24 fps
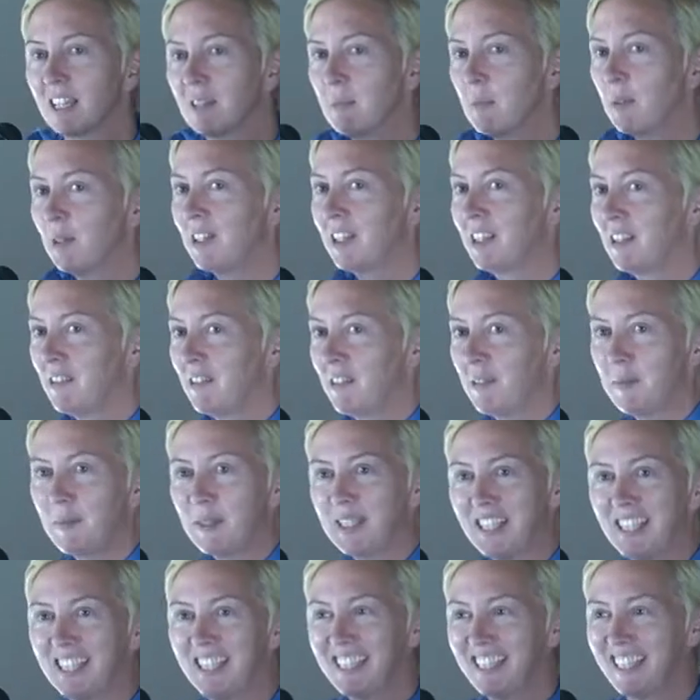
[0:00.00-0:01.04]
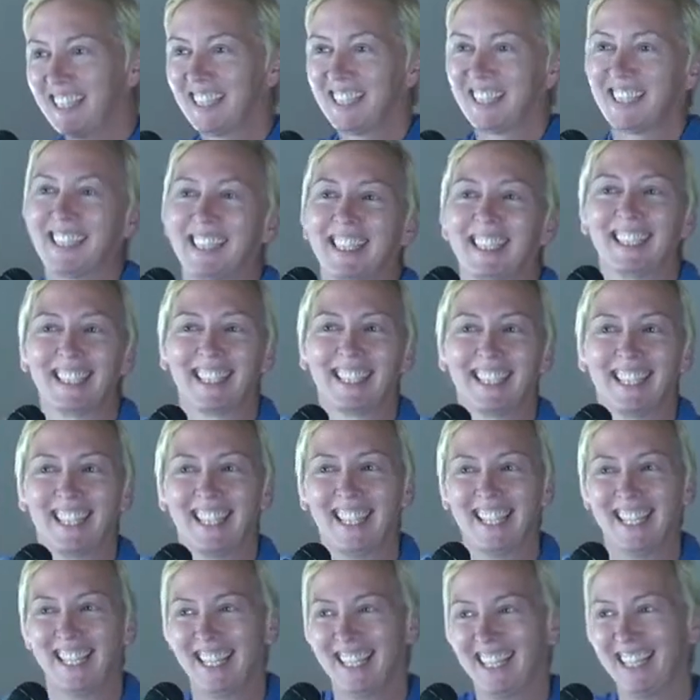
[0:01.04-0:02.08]
Good morning, everybody.
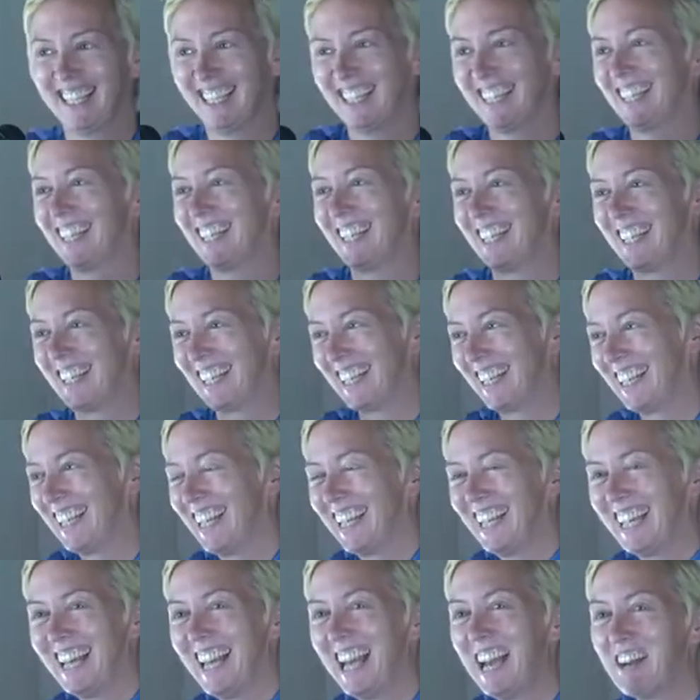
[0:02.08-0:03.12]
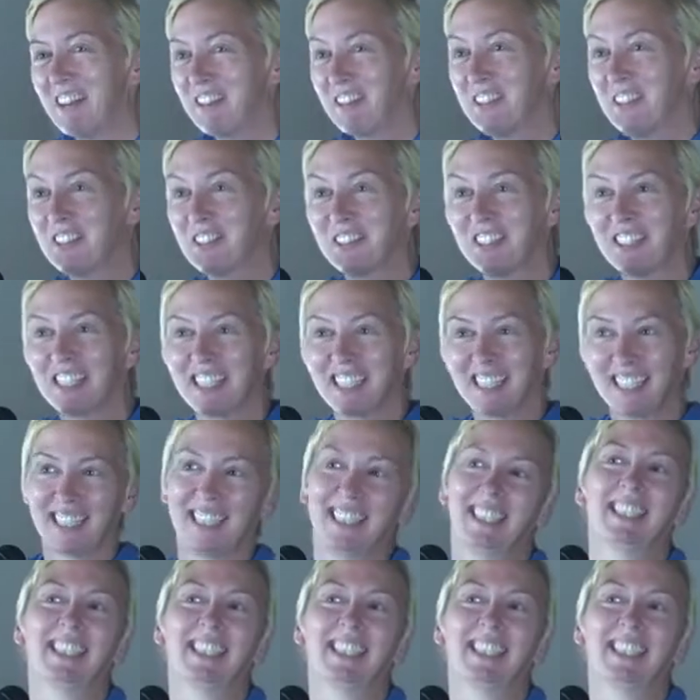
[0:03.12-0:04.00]
How are you doing?